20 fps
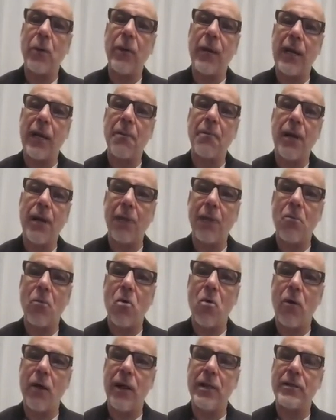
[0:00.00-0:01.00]
so we make
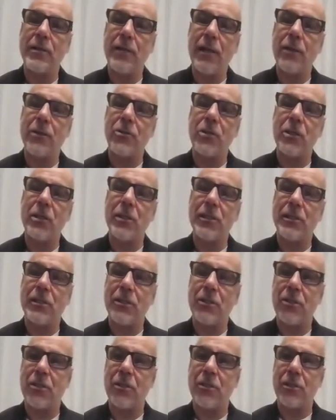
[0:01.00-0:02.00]
more intelligent
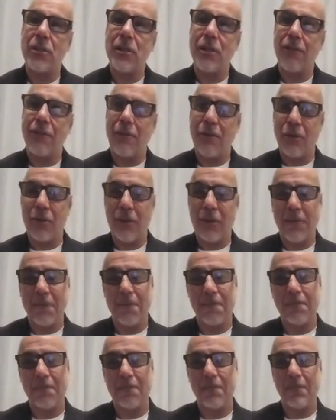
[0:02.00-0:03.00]
decisions in the
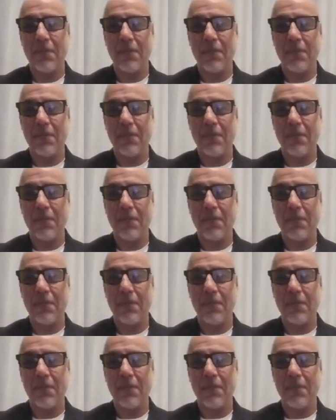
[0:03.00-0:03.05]
future.